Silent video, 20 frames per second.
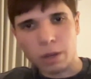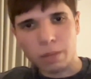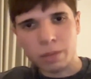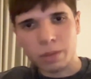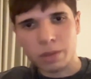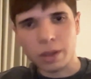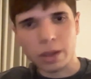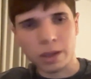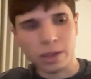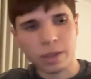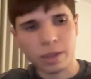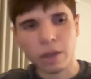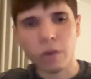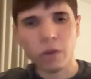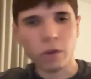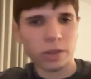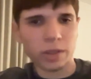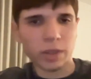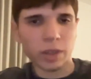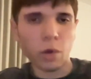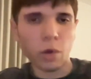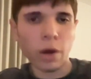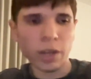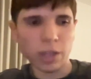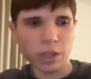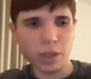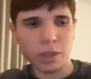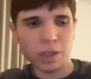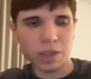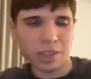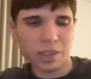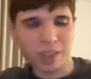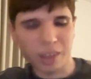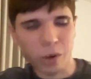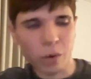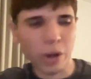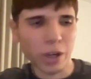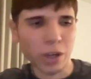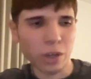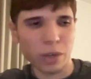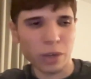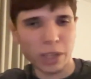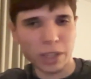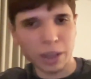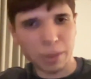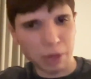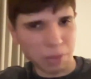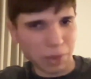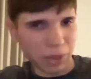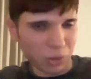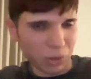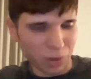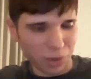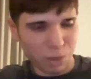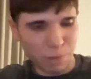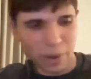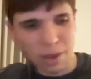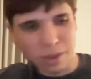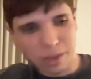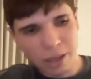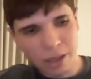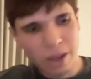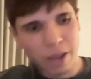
It's a quite a unique name in the Bitcoin space.